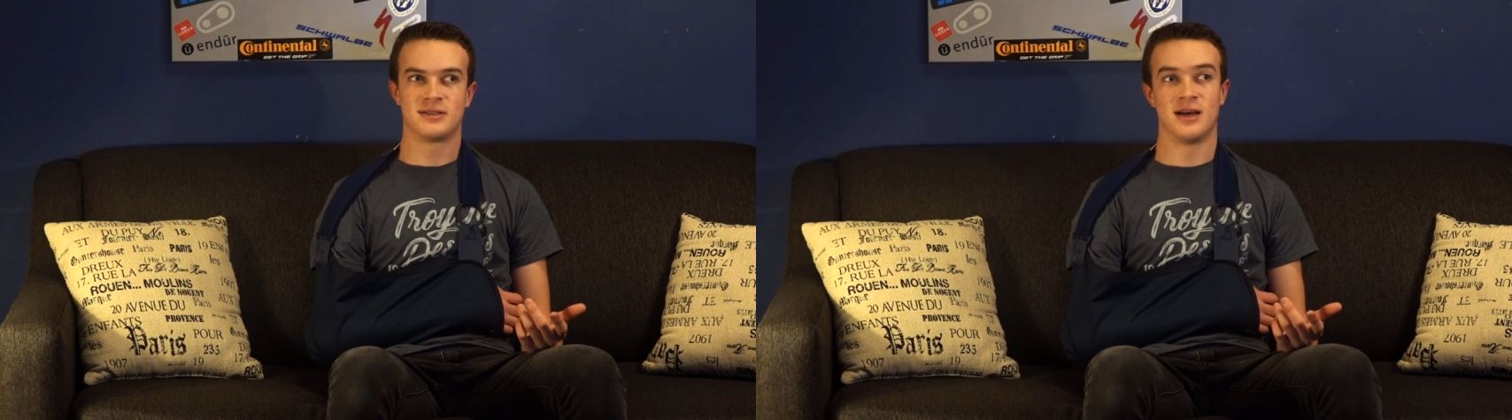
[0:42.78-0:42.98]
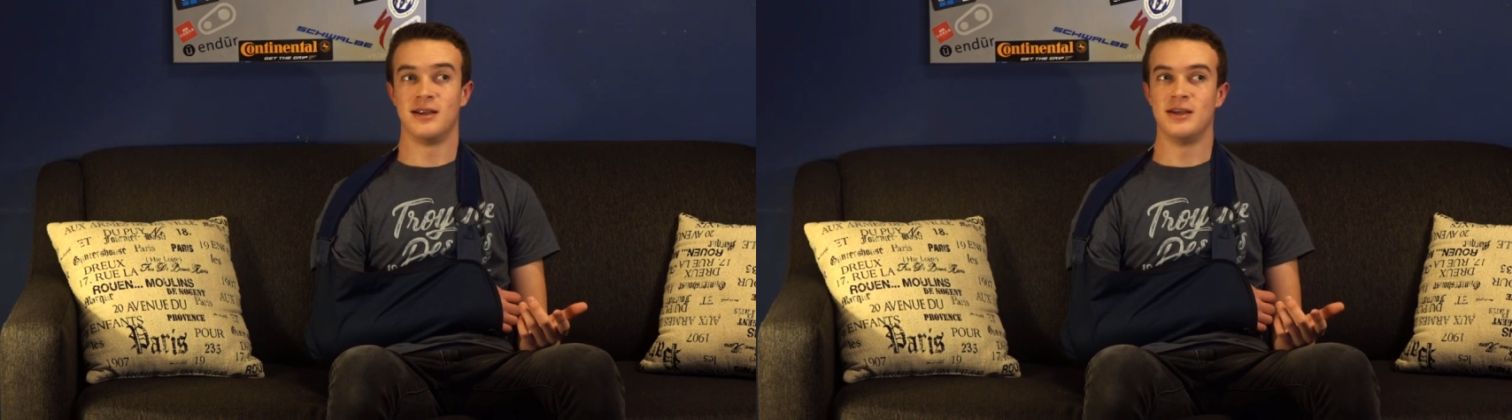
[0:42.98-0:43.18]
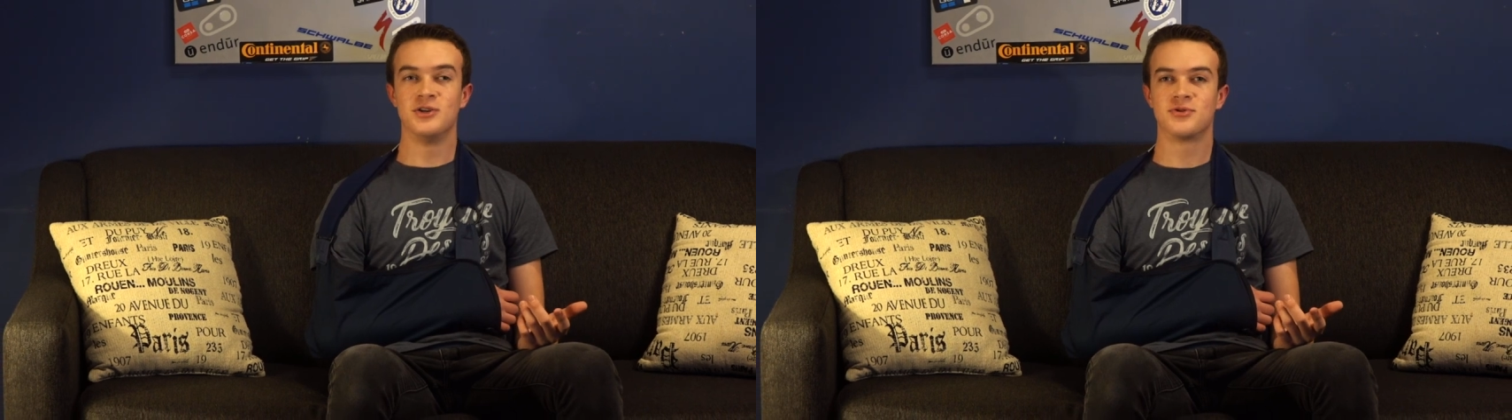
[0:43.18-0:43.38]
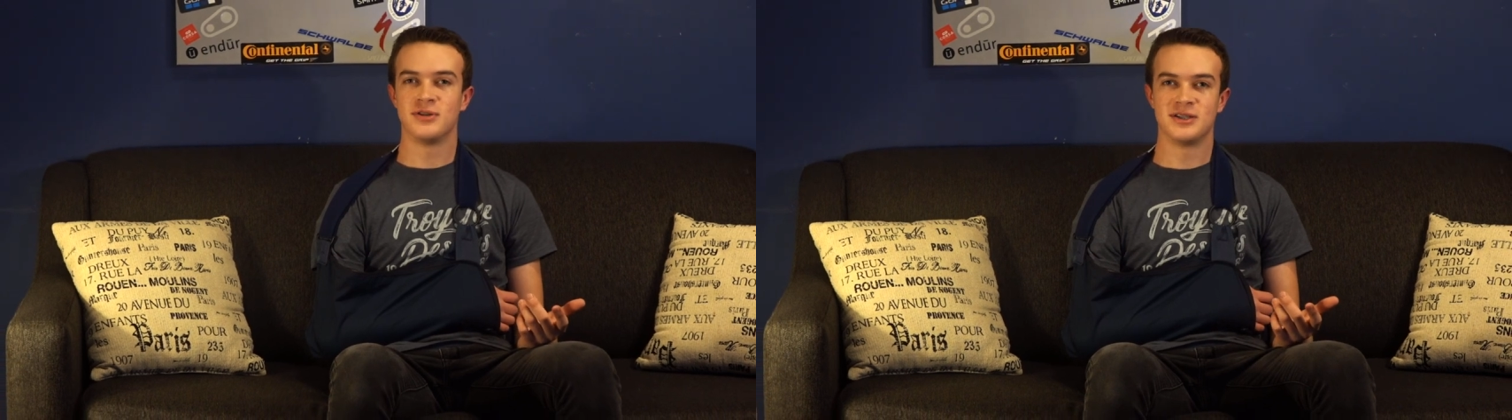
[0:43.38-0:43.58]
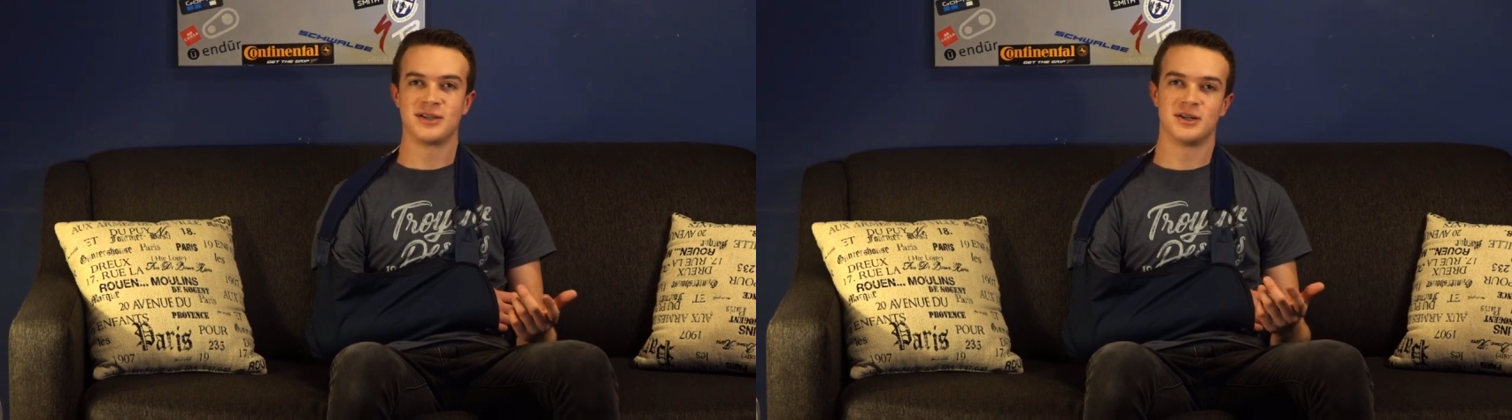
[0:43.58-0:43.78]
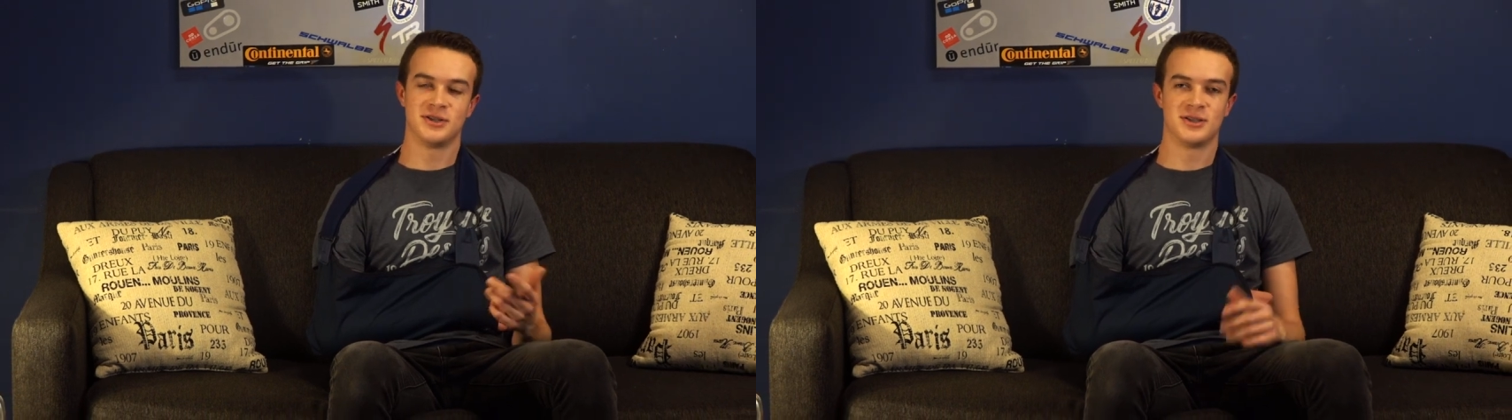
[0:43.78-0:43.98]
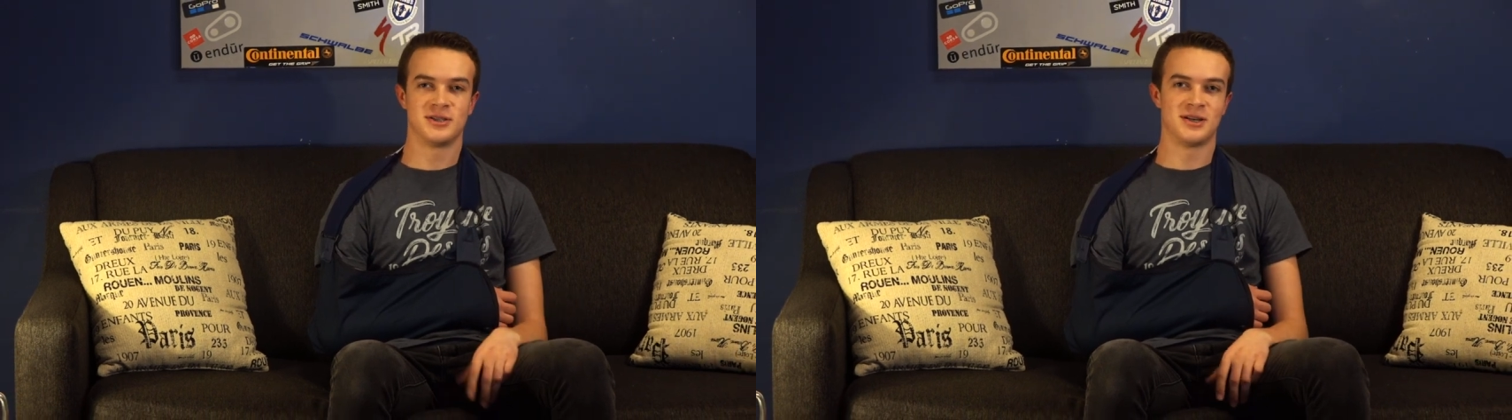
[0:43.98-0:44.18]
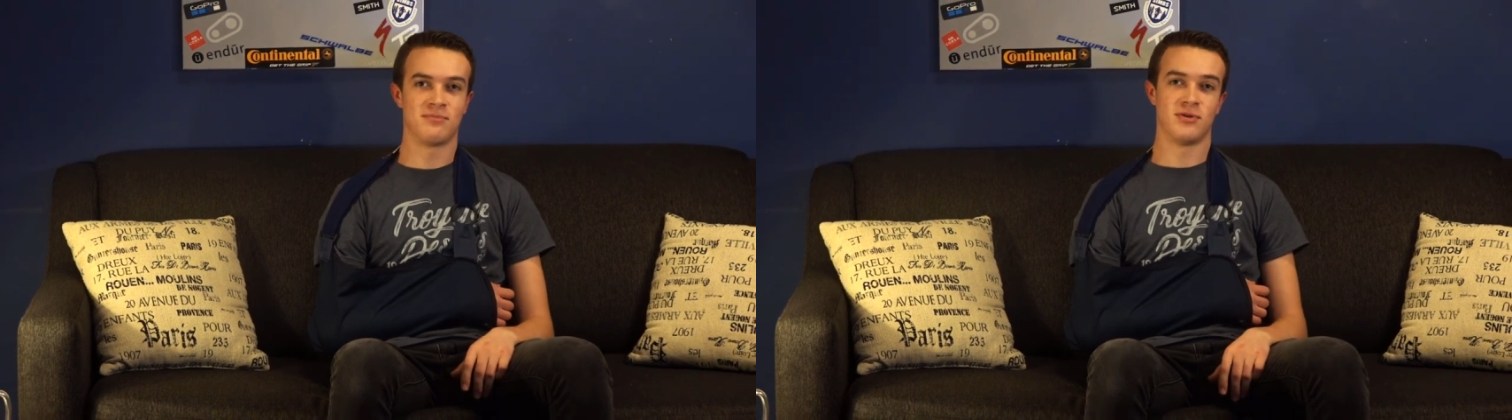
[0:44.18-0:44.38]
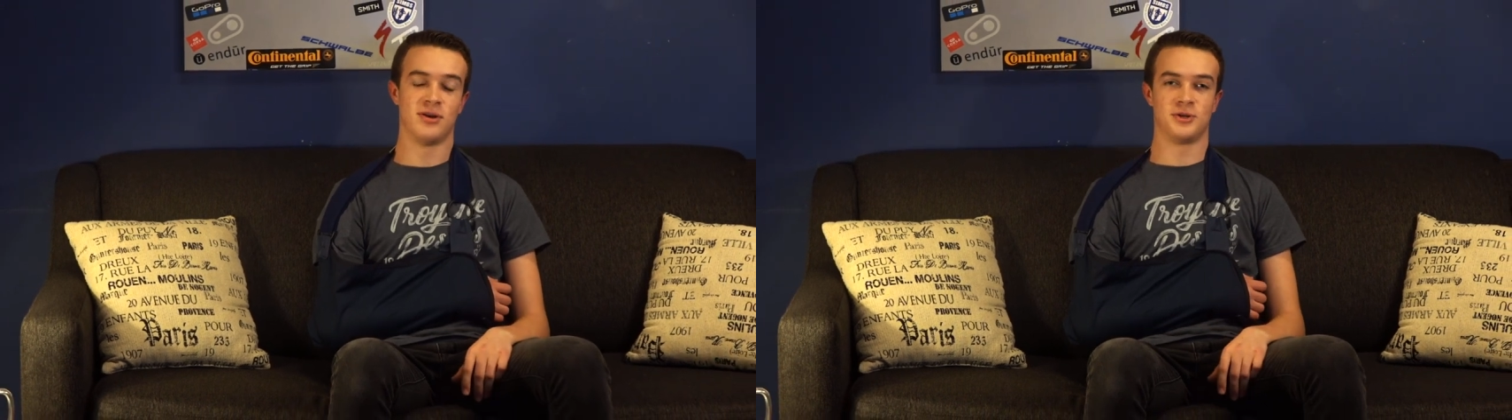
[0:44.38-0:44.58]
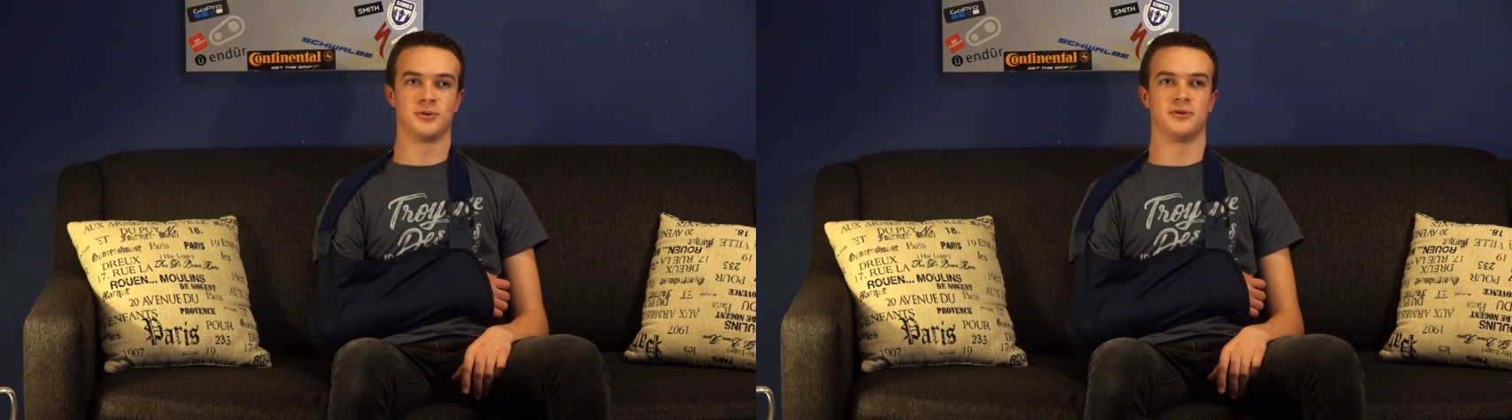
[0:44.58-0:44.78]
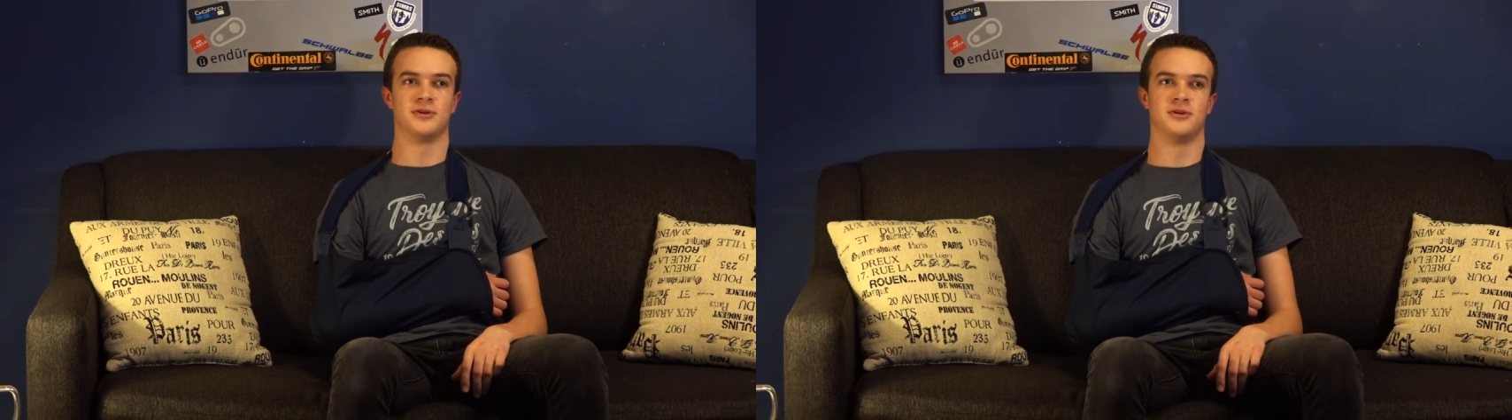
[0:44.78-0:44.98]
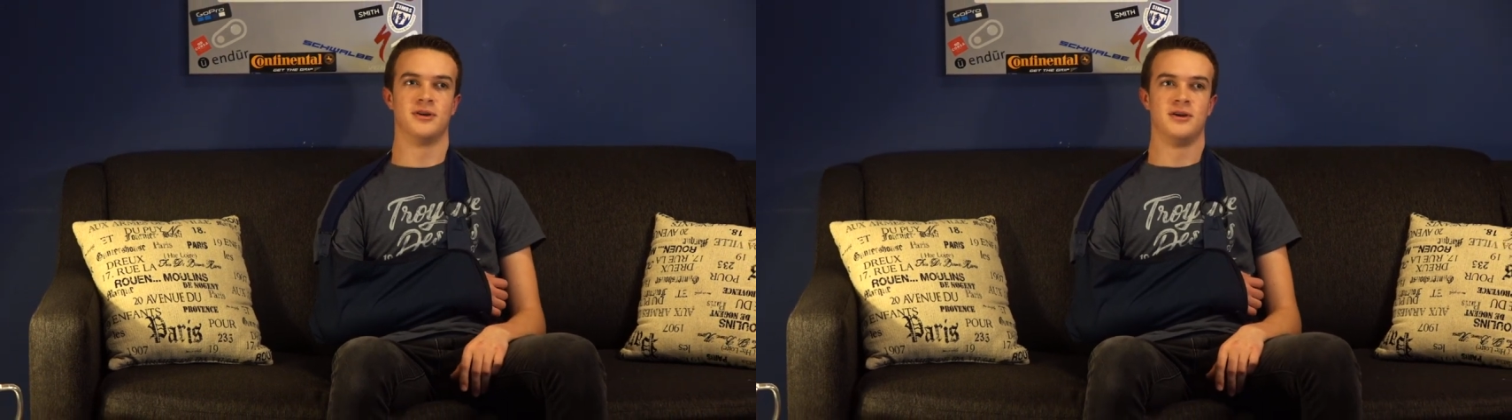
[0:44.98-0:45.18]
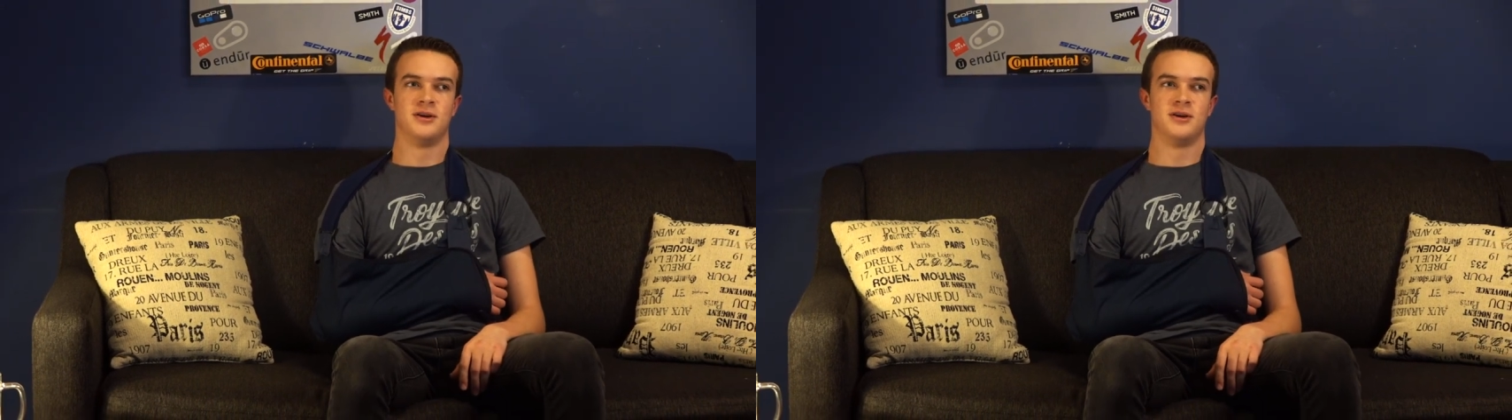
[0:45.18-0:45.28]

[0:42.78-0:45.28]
an injury such as a separated shoulder.